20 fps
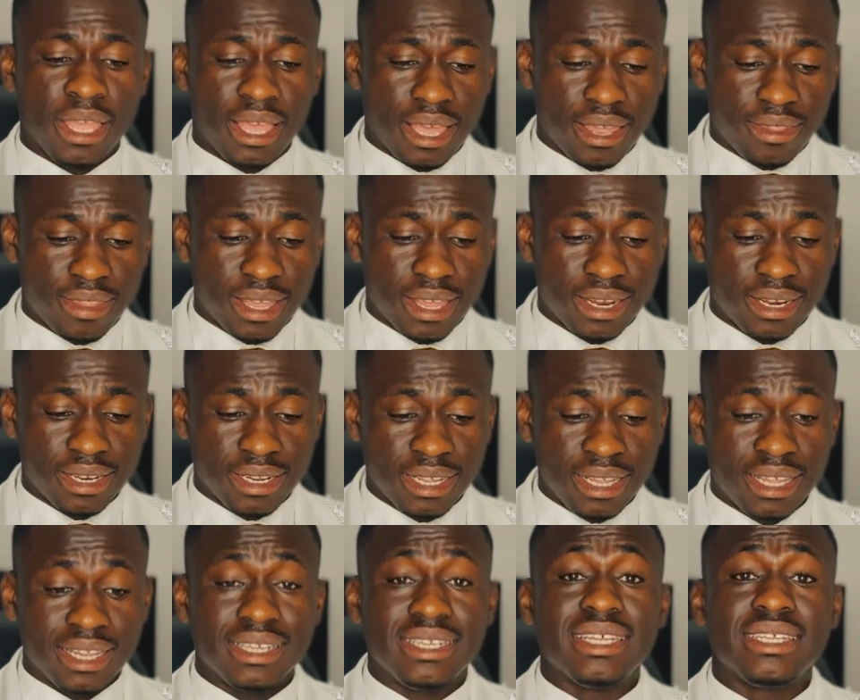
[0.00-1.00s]
And then
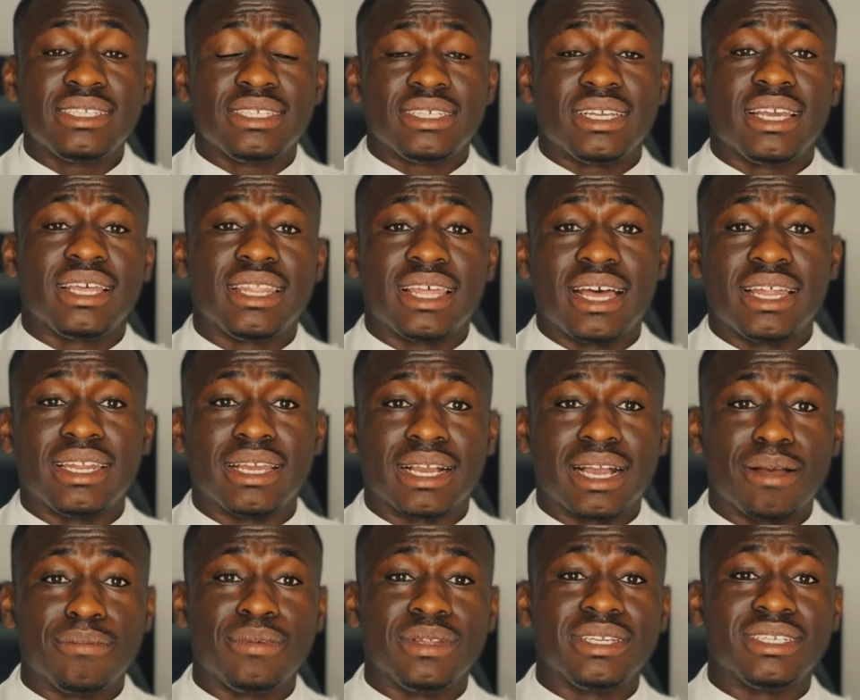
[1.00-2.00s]
this chair that the
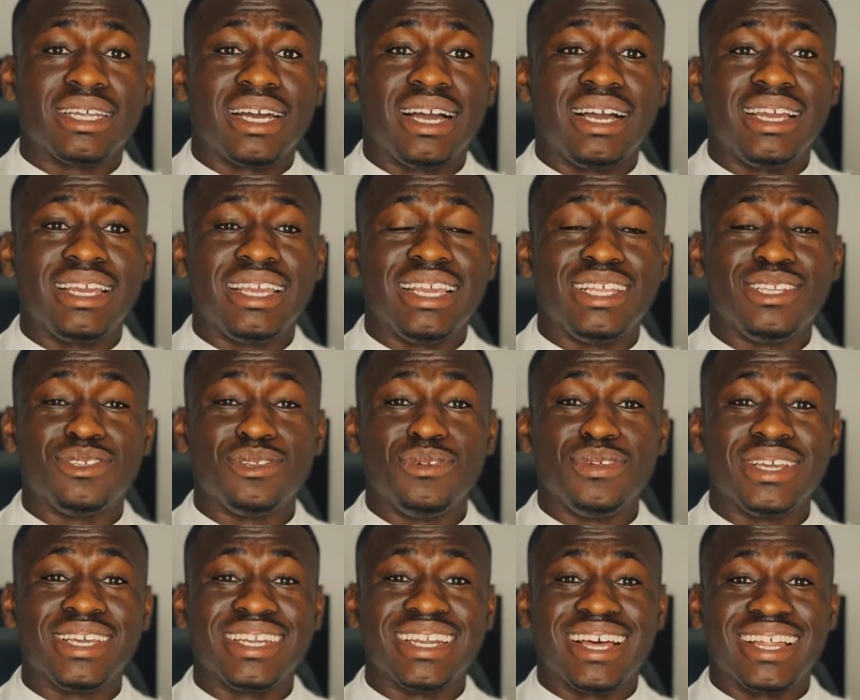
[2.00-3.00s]
carpenter is
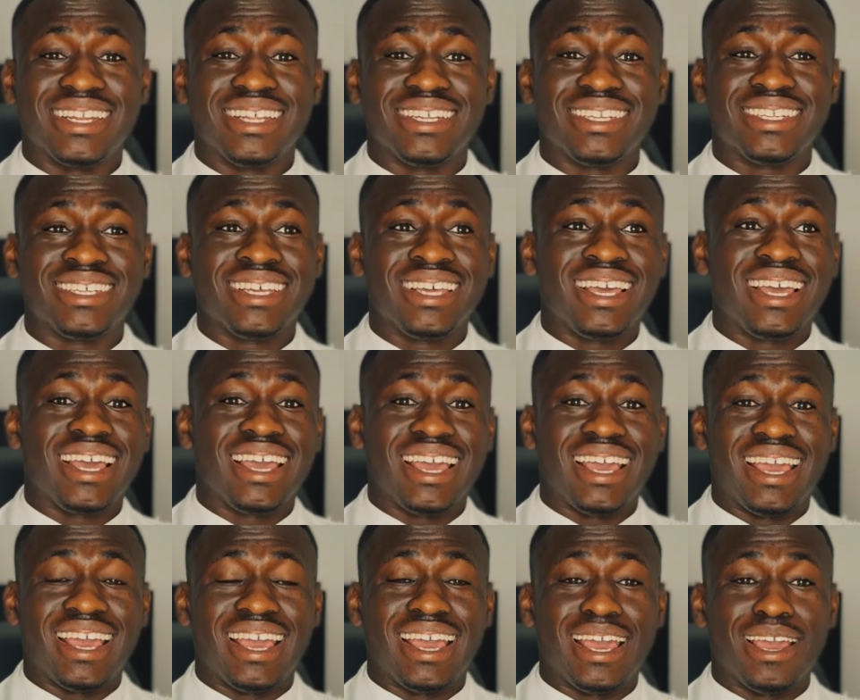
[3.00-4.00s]
looking at
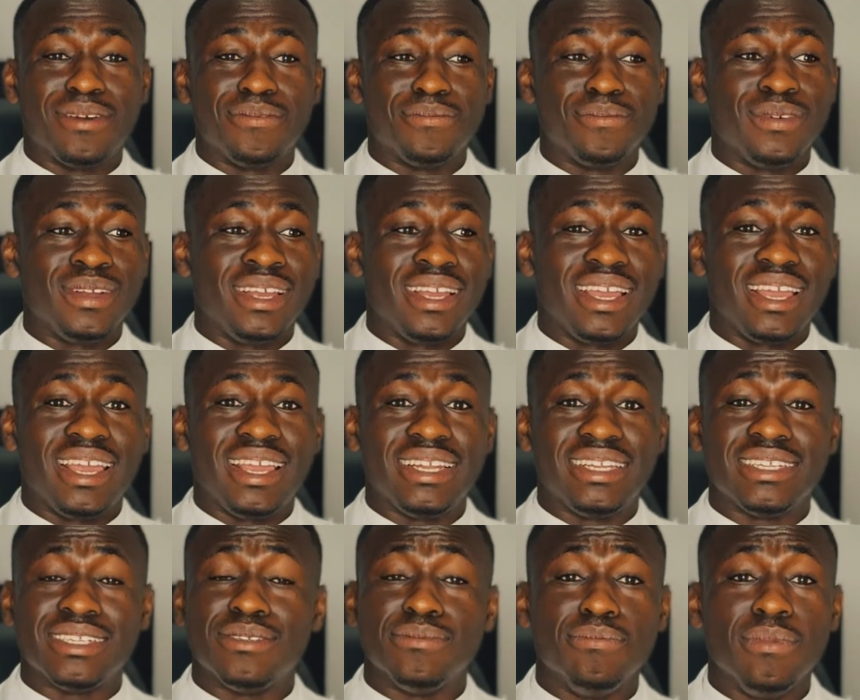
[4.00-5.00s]

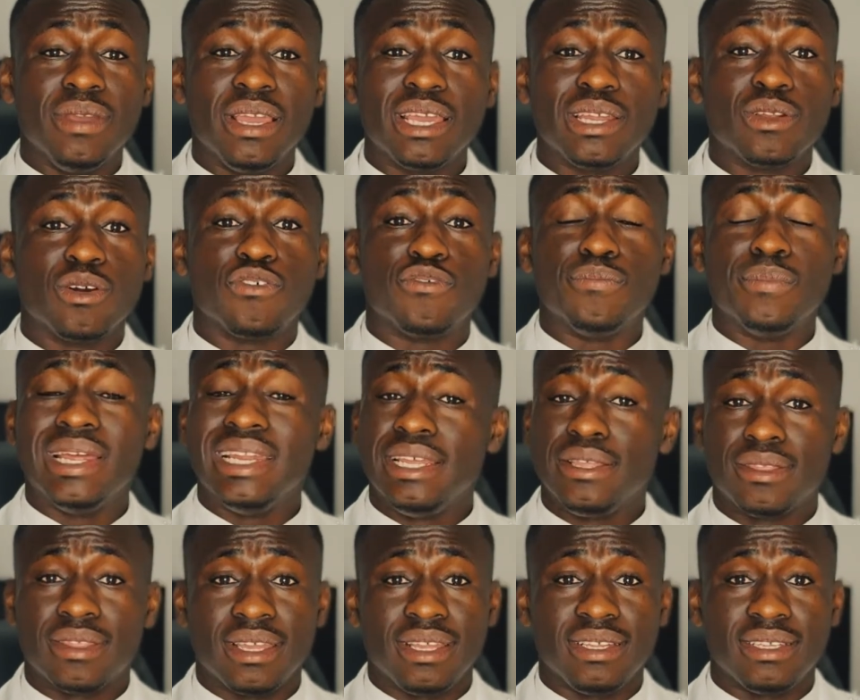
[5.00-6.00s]
it is made of many
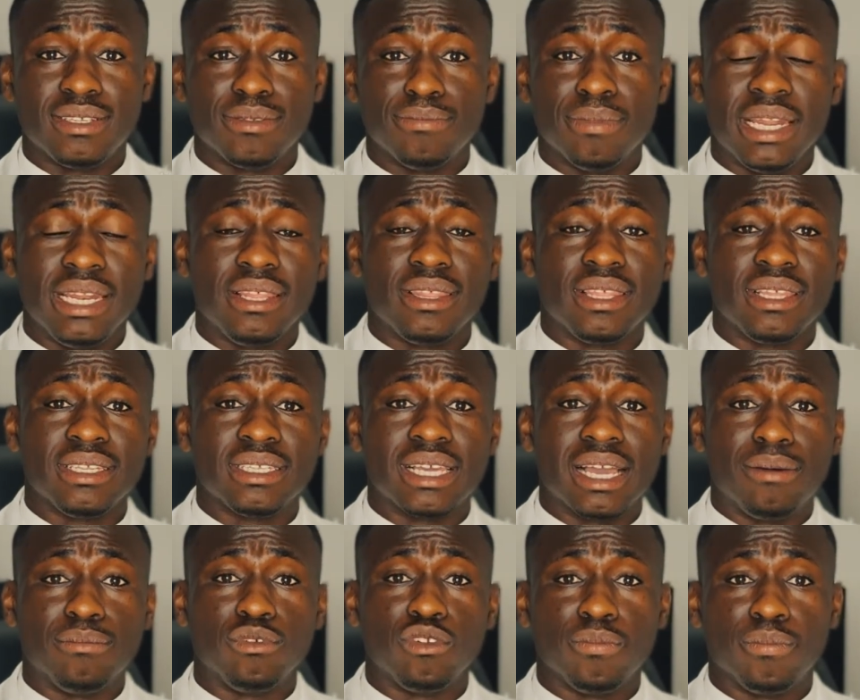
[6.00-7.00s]
things. Many things
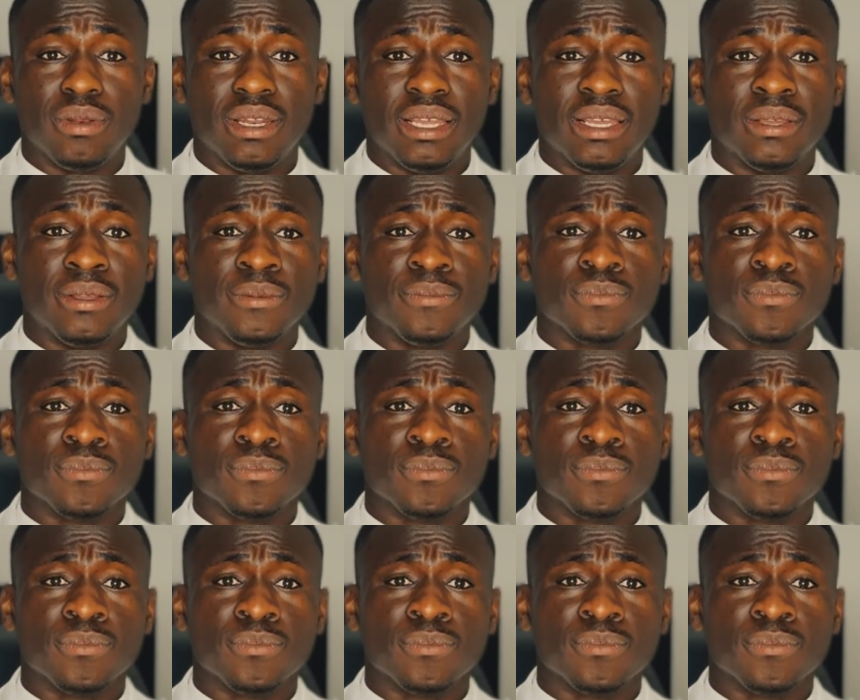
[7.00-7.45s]
come to play.